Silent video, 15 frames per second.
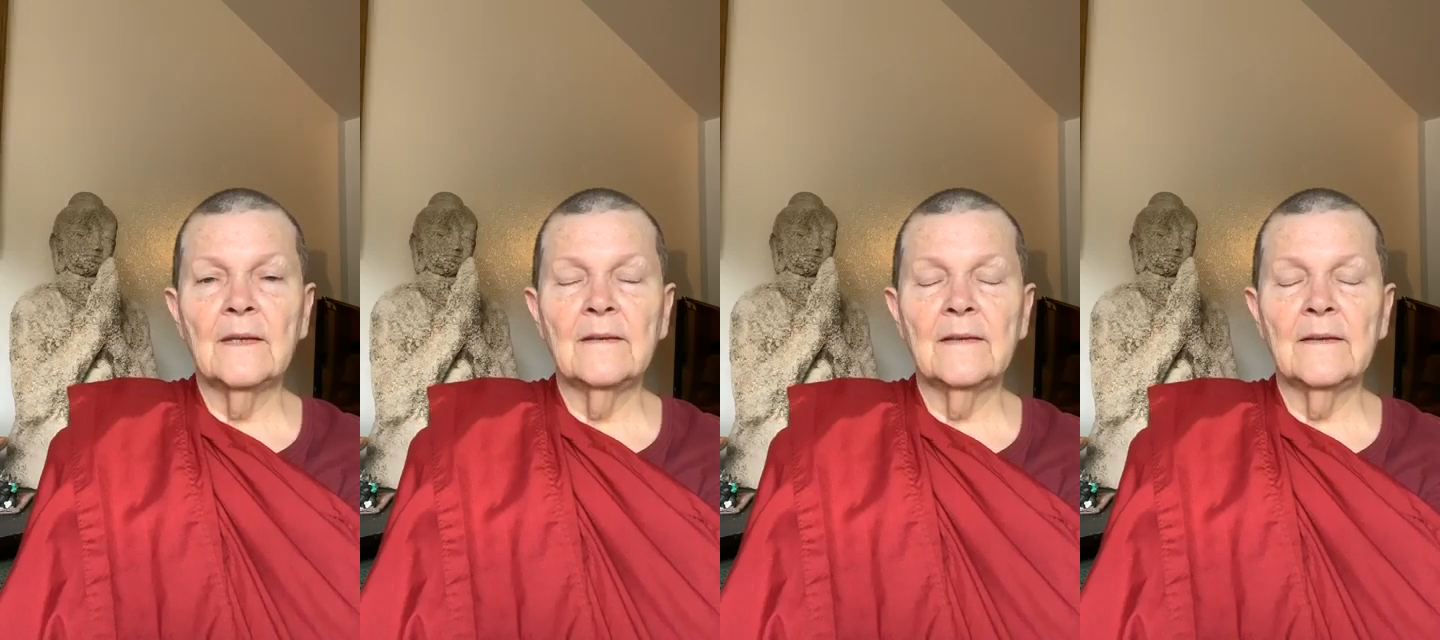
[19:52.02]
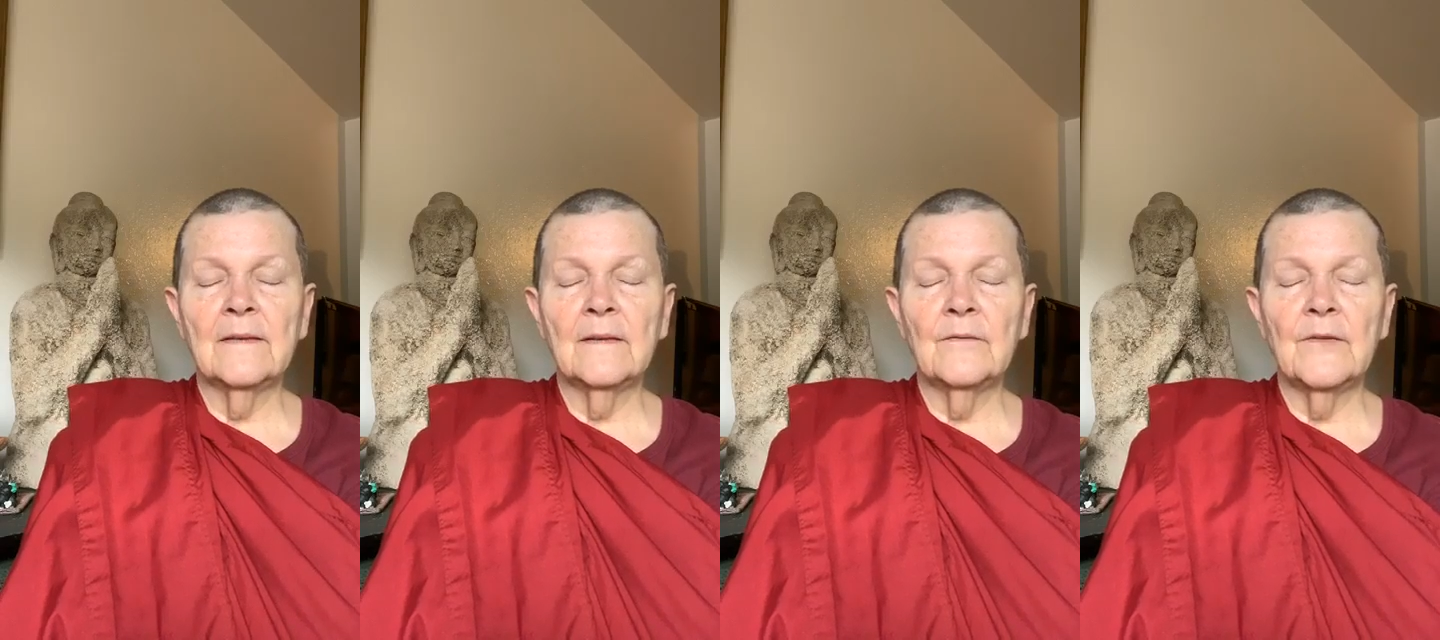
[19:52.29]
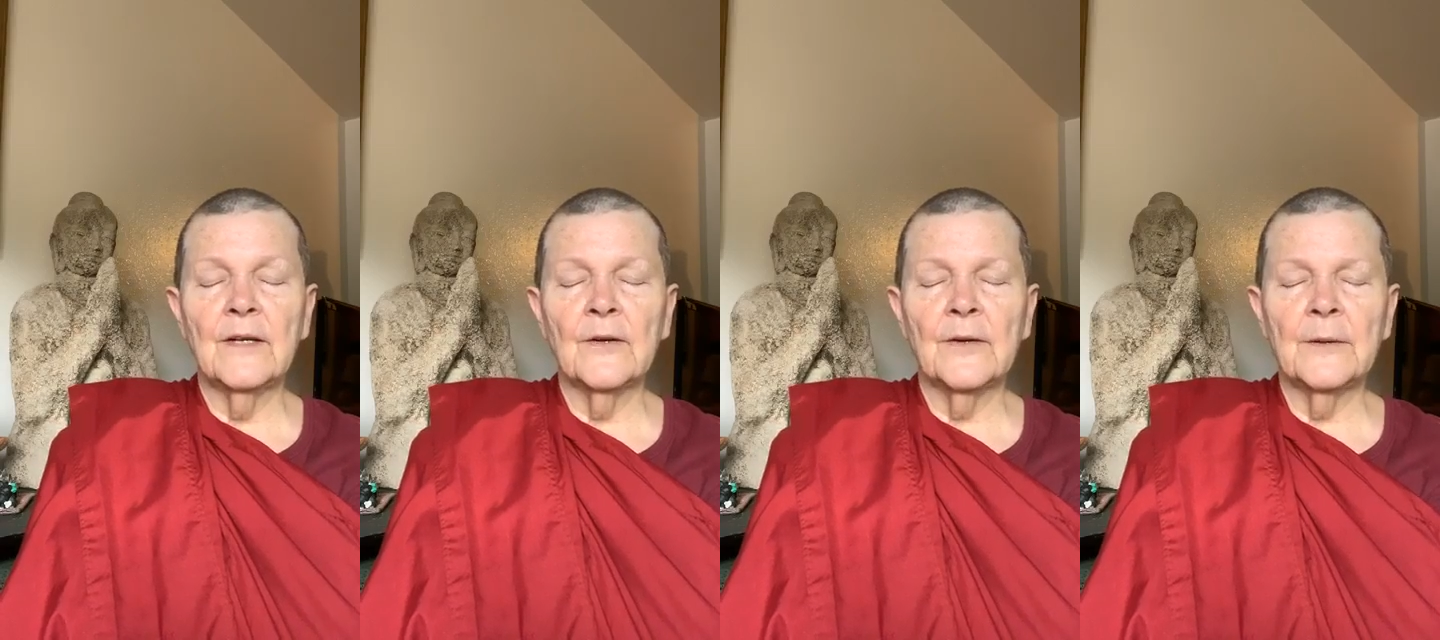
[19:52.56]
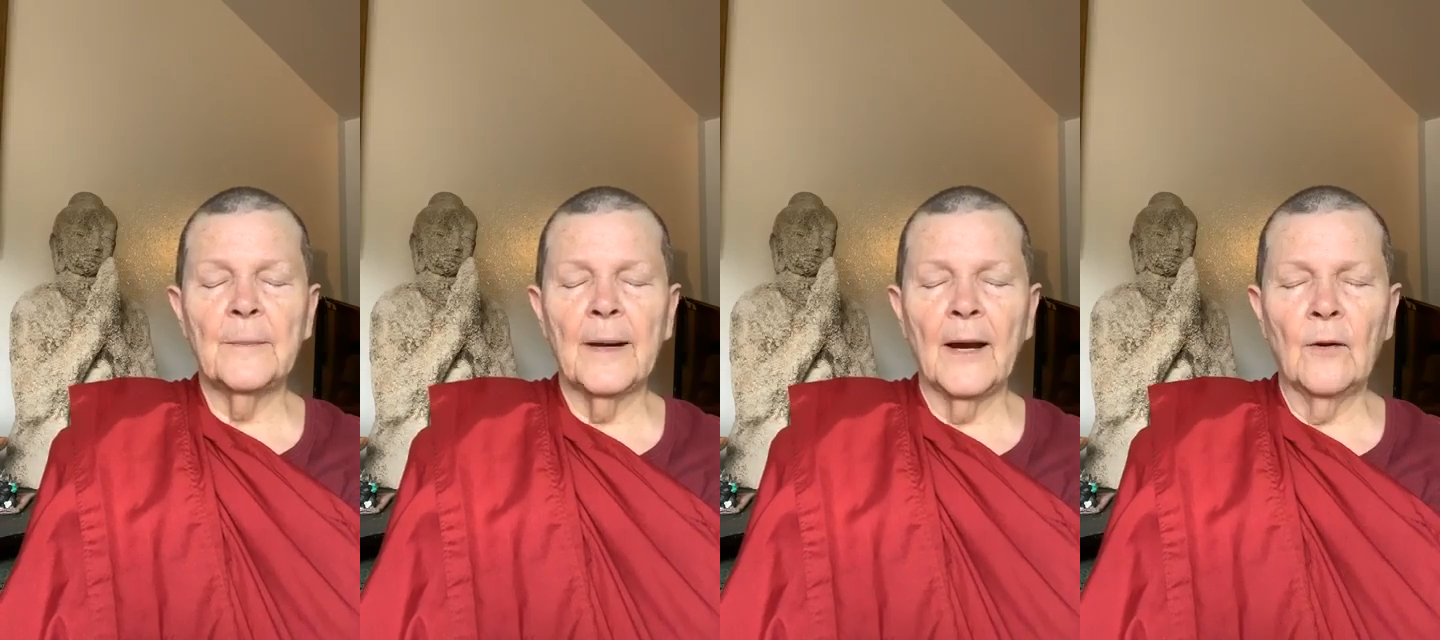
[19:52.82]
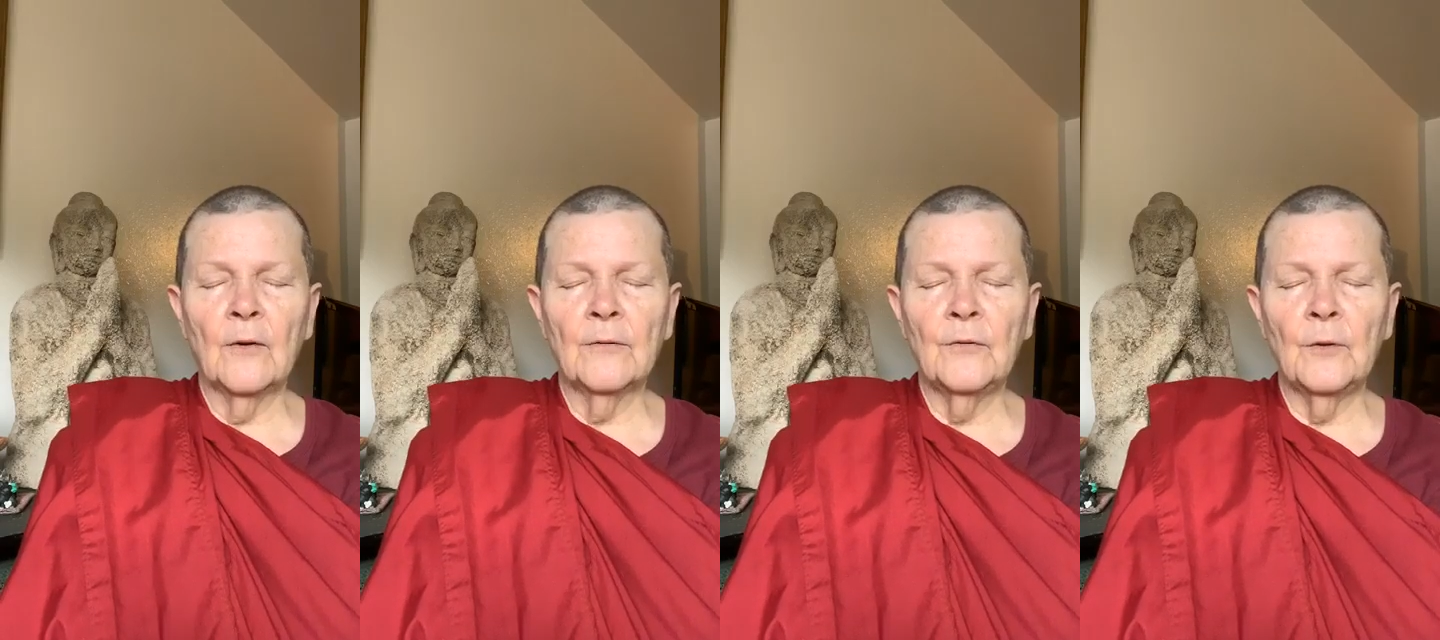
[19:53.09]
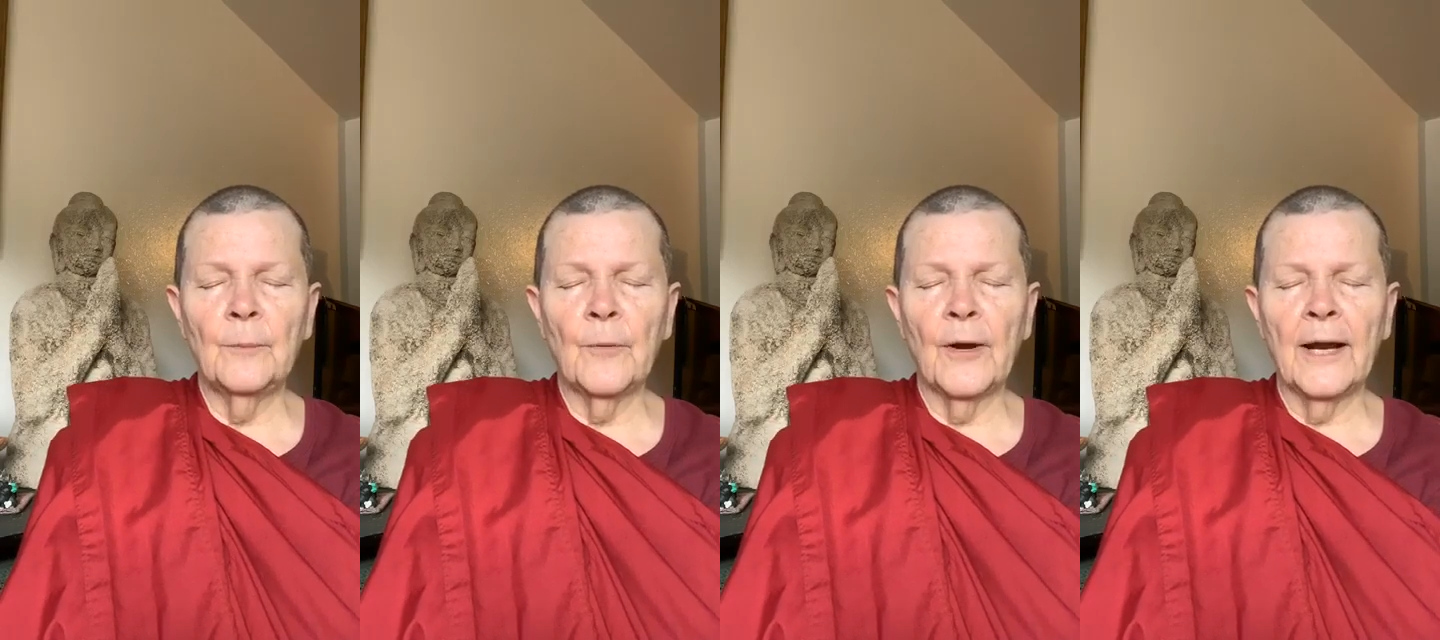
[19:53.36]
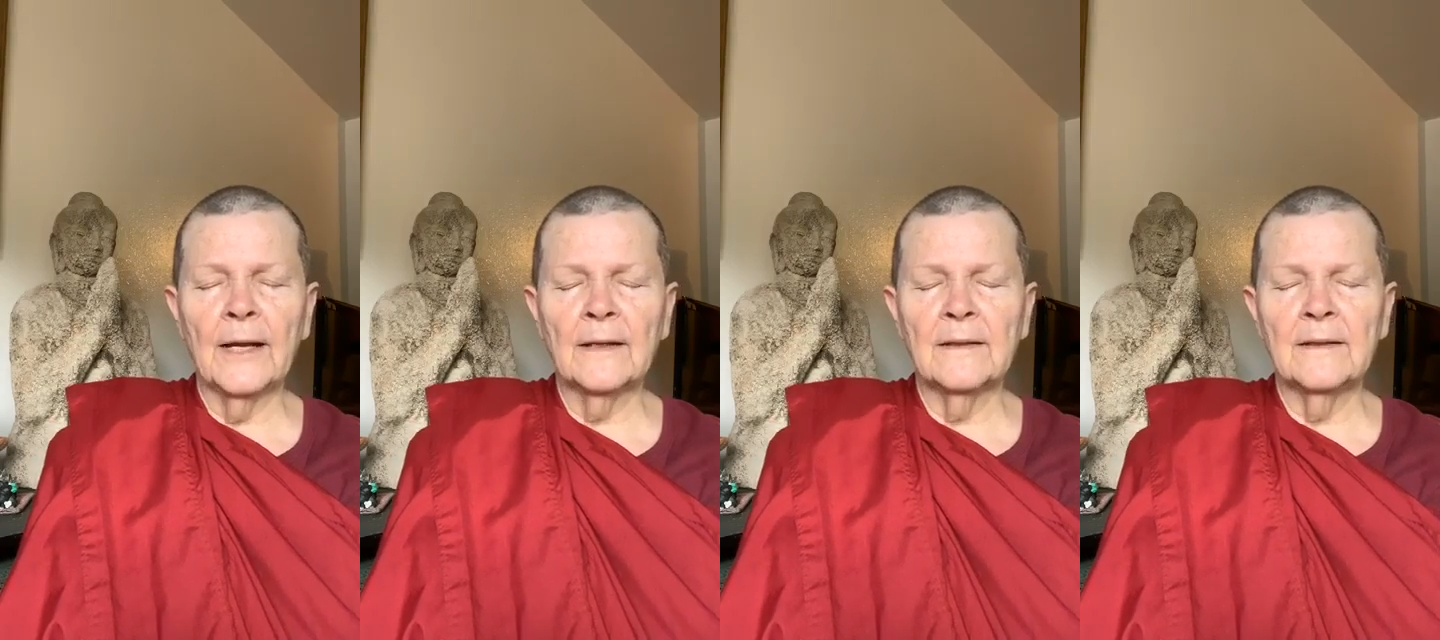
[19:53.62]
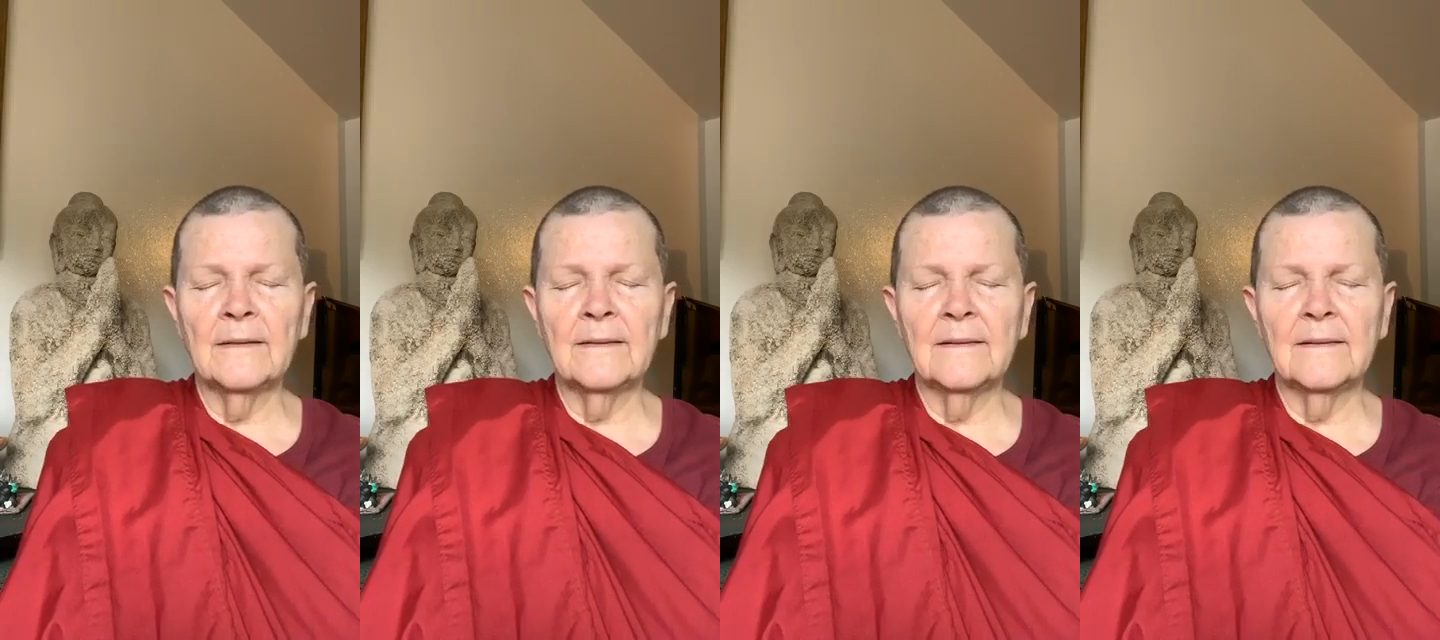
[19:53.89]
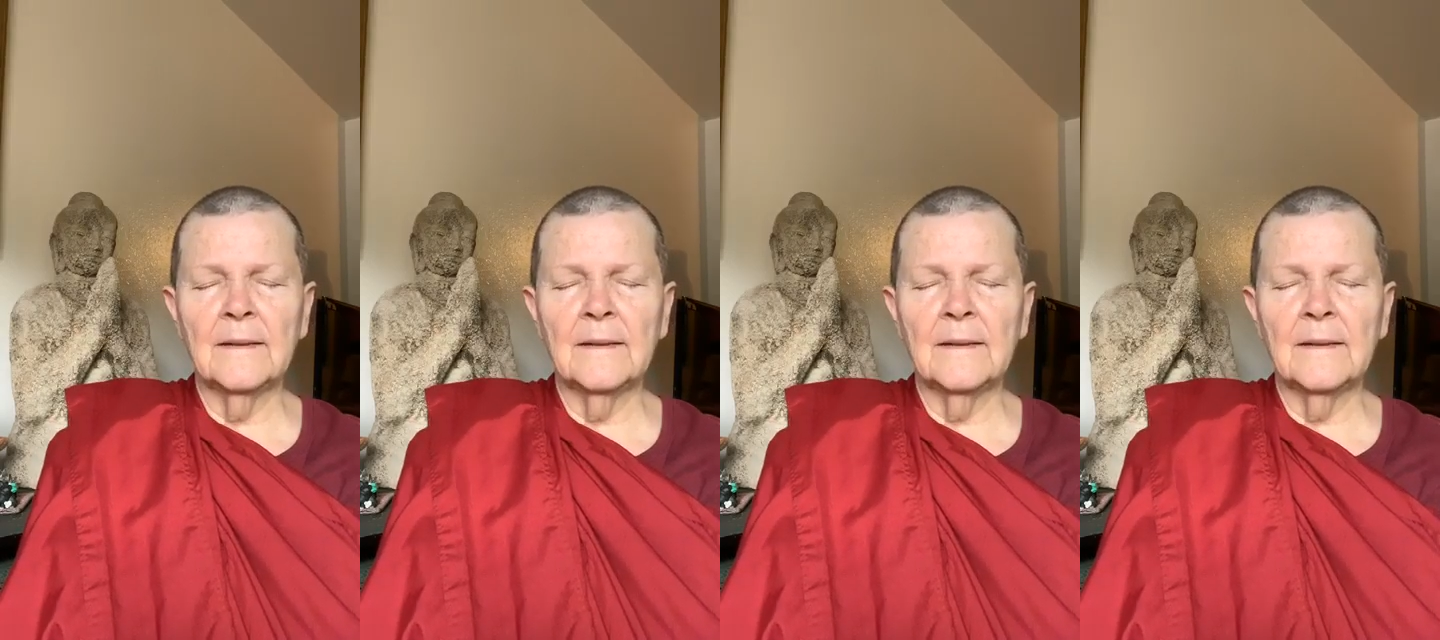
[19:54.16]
This is a very powerful practice.